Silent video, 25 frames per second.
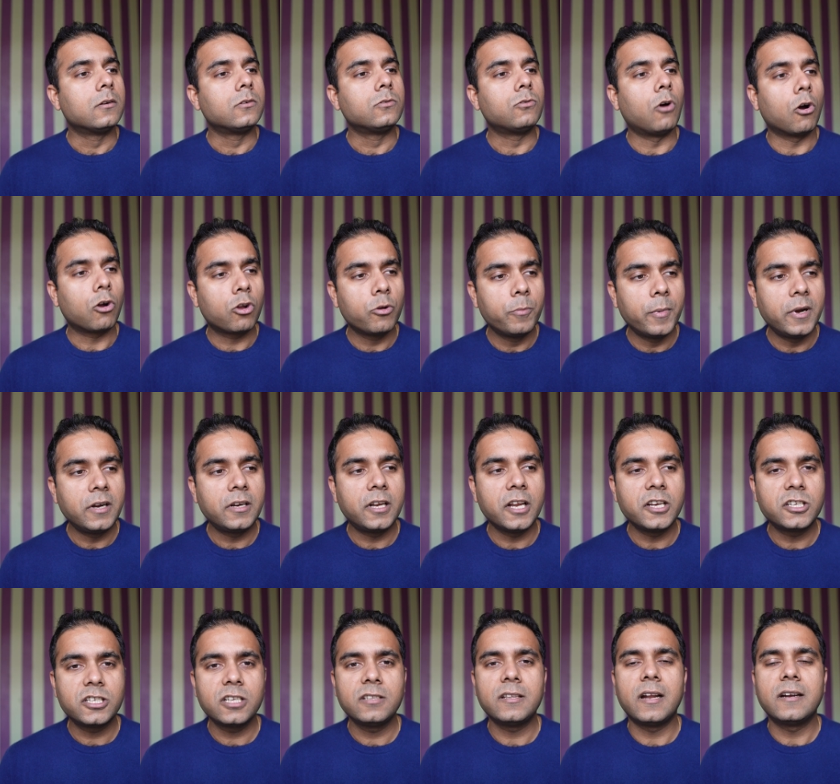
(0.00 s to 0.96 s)

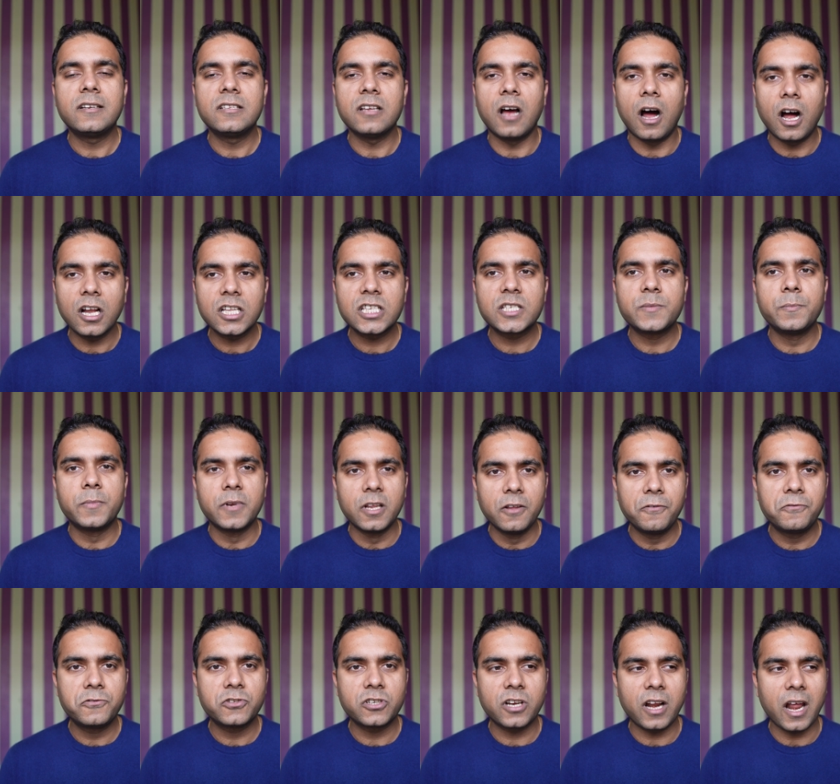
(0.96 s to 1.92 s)
Documentation, that's
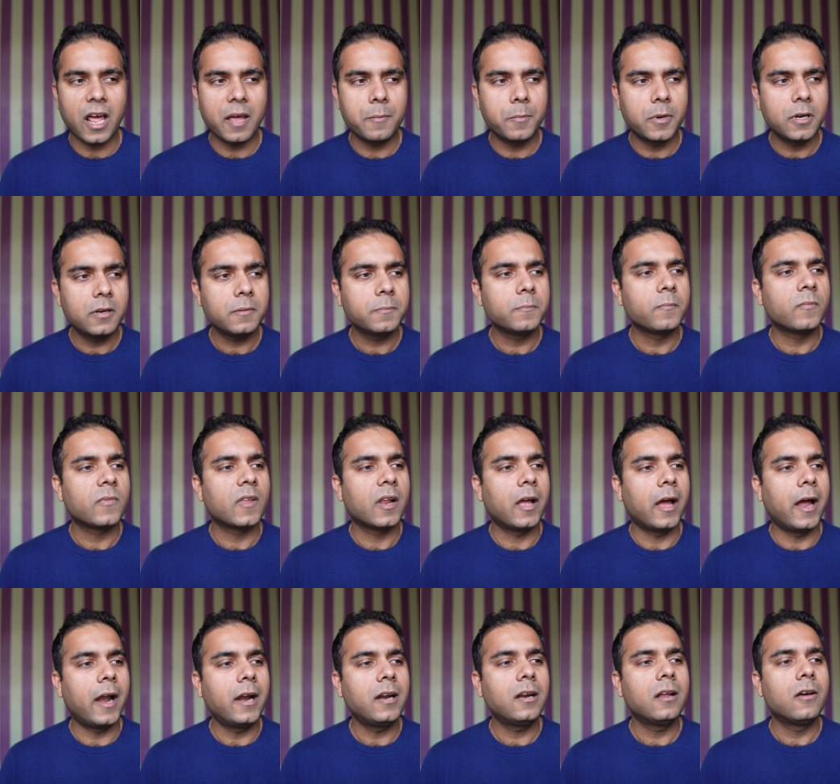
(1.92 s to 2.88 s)
Arztbriefschreiben,
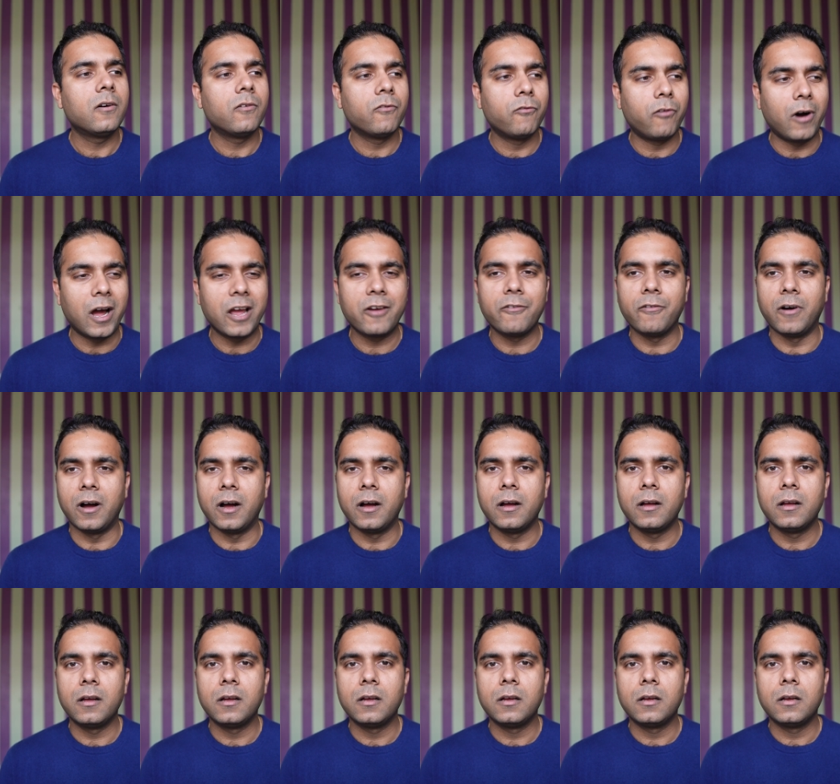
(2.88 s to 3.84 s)
and Viva.
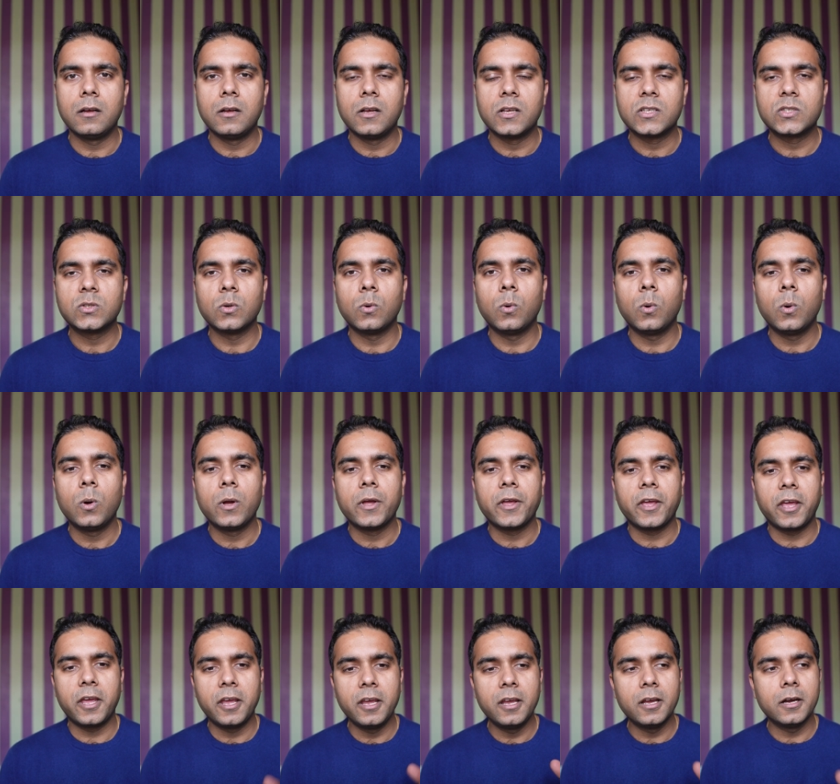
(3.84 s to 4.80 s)
So
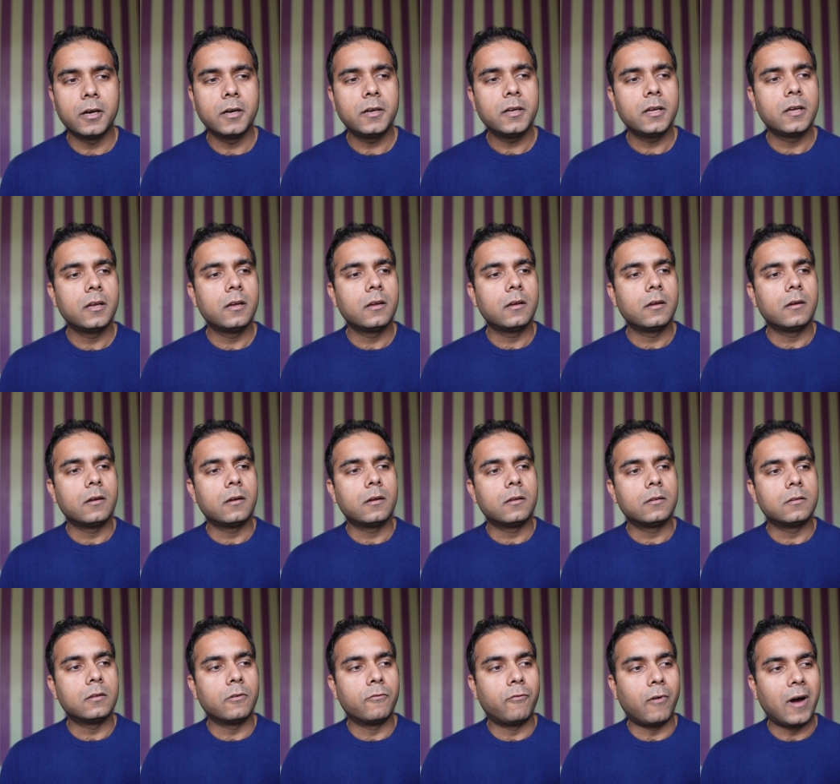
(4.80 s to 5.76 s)
here
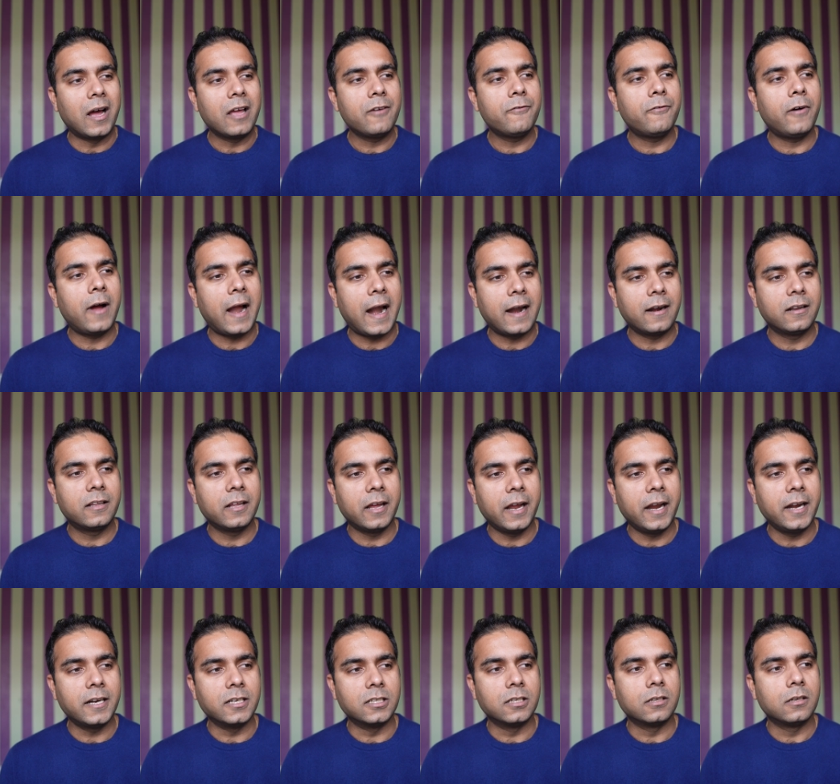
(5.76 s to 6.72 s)
the Viva at the
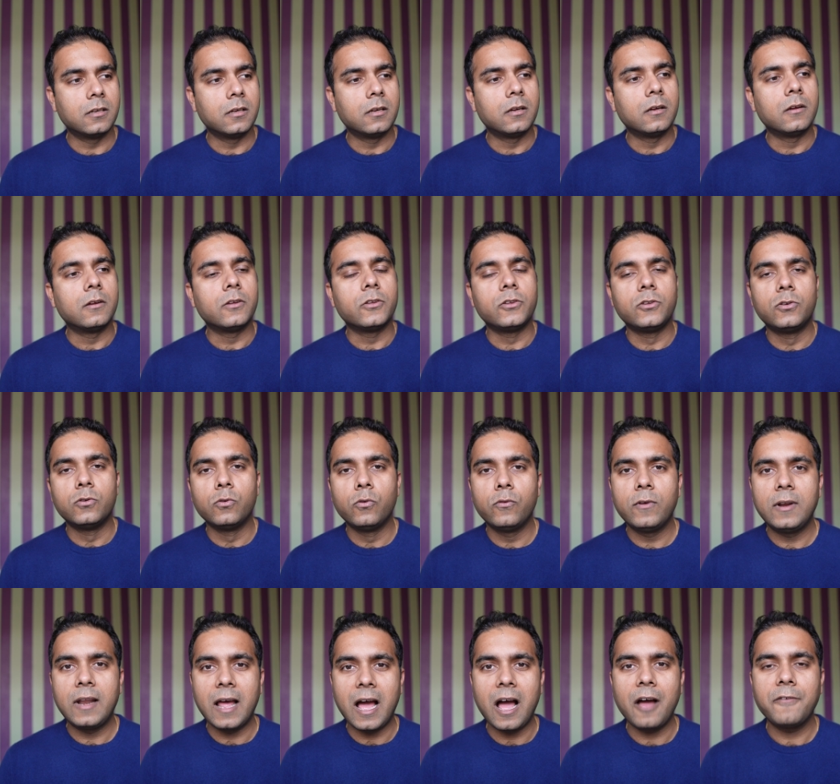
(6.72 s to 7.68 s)
end, you
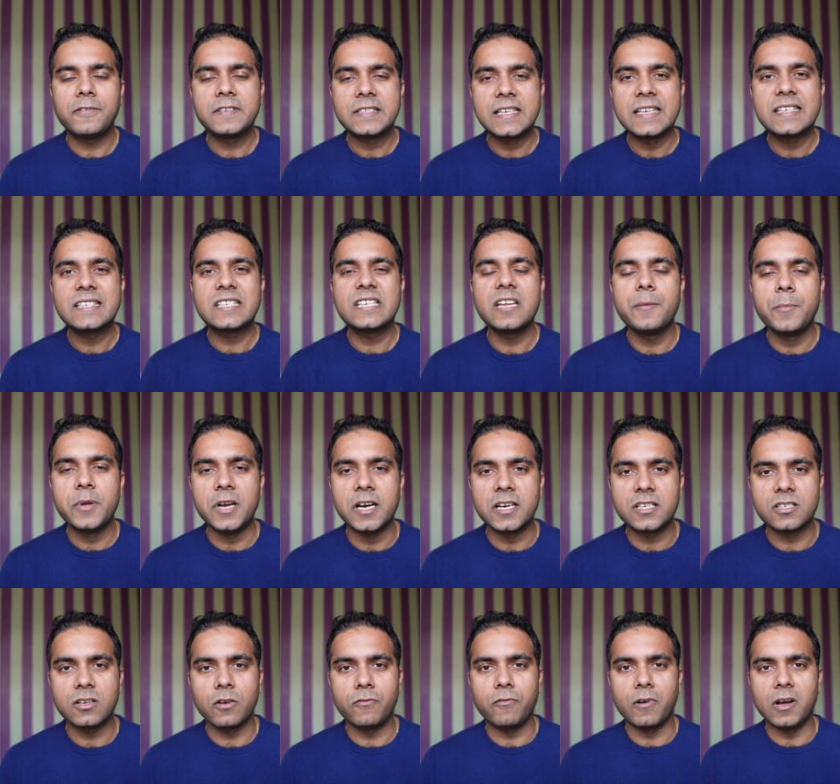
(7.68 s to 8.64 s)
will have 60
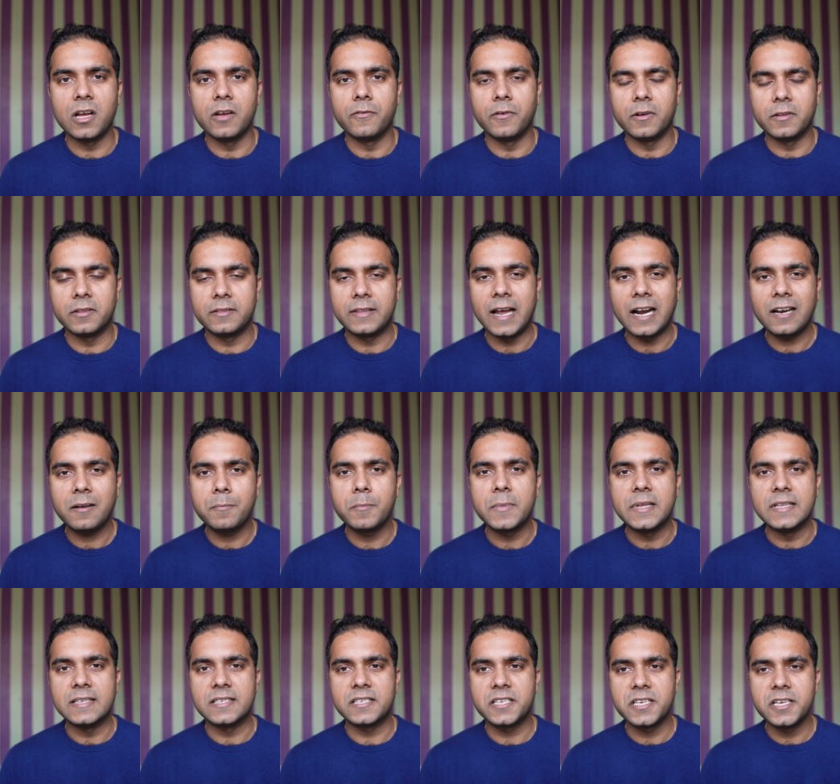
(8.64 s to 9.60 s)
minutes of Viva. That
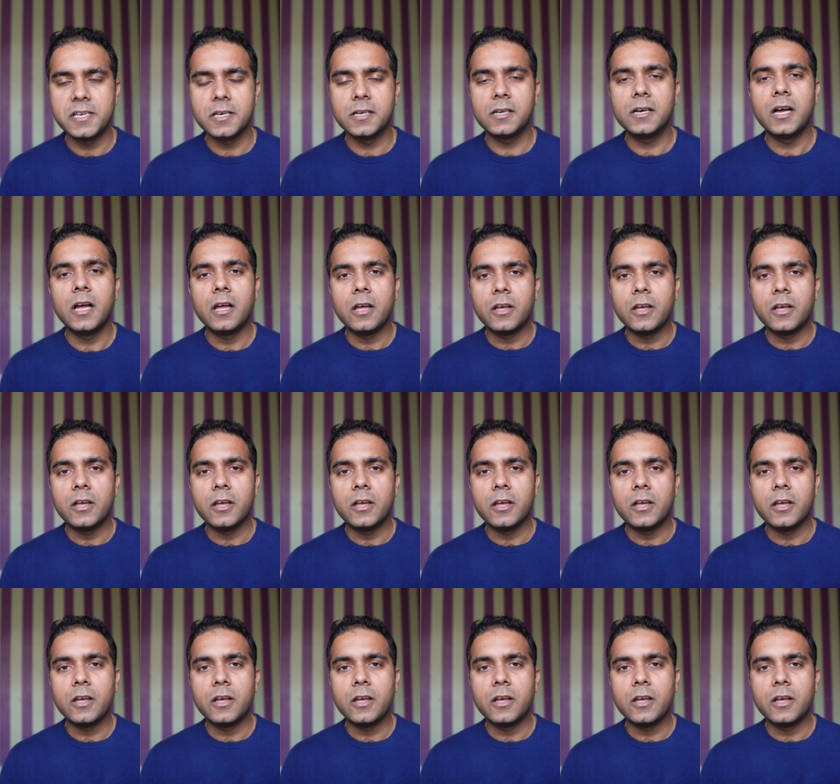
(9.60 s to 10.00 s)
means here